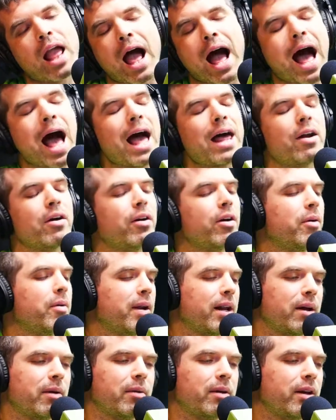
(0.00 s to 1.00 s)
I don't know what
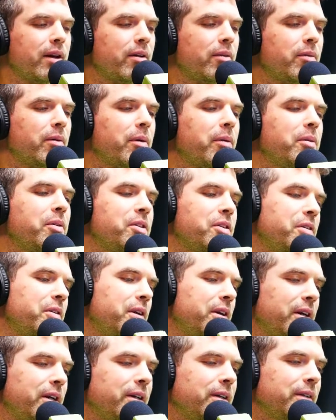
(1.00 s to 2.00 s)
I would do. What would you
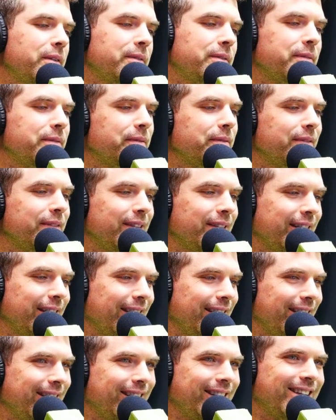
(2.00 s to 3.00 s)
do?
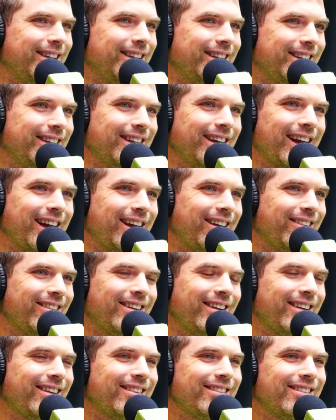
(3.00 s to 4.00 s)
I don't know.